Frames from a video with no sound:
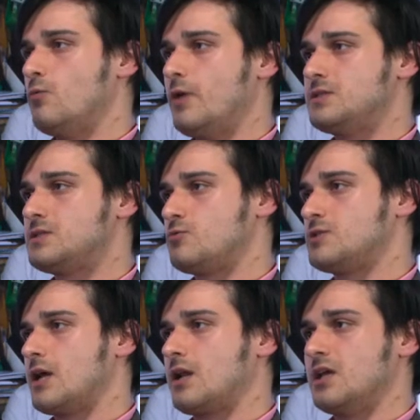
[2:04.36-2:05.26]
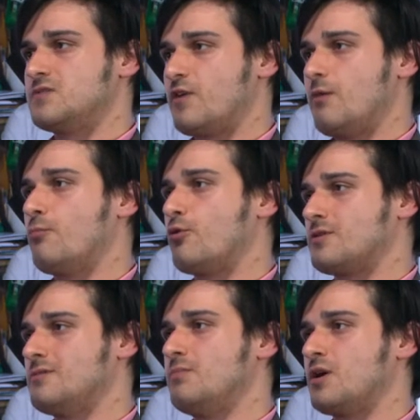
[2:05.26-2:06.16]
e-waste recycling is very
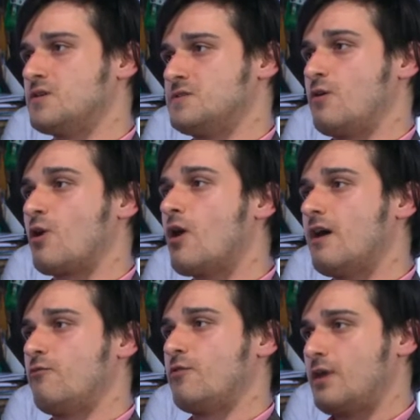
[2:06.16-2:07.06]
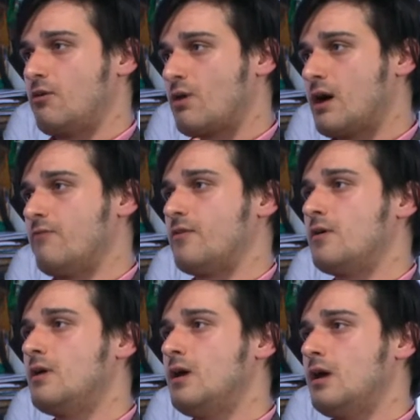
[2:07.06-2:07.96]
important because they
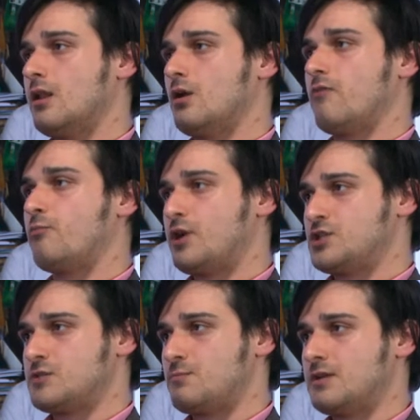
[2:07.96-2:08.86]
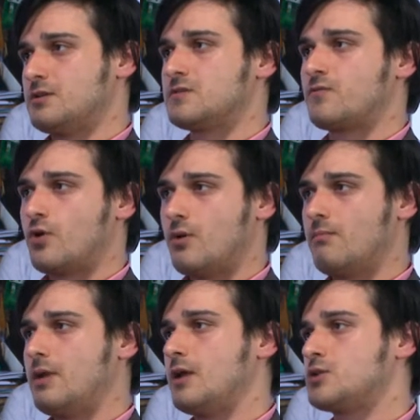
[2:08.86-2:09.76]
recover a lot of precious metals
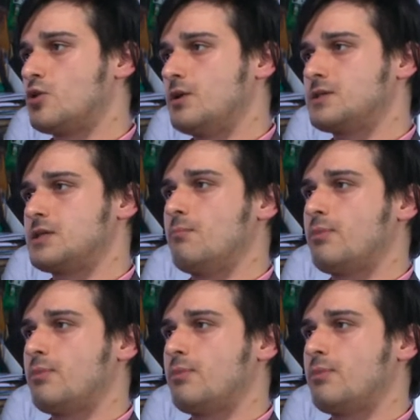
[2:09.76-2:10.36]
from electronics and